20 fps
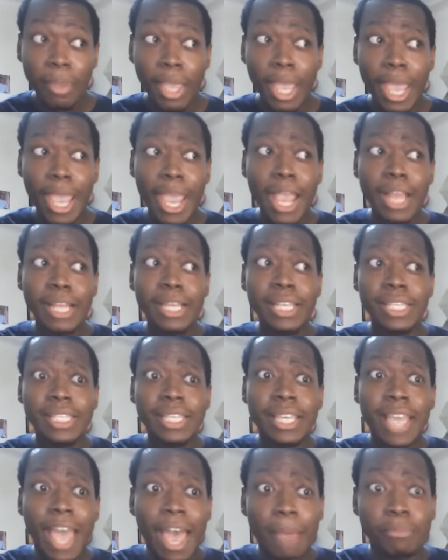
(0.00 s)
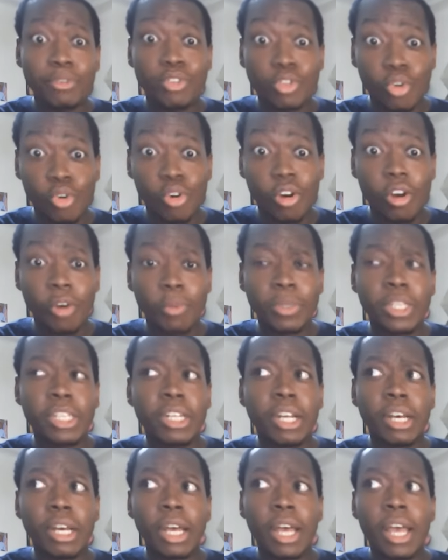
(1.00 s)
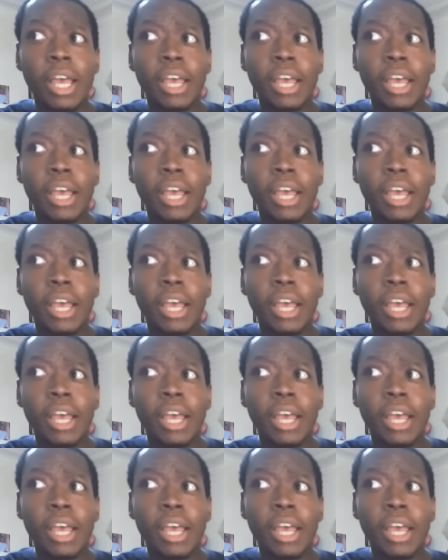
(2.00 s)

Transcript: And this Gap store was in a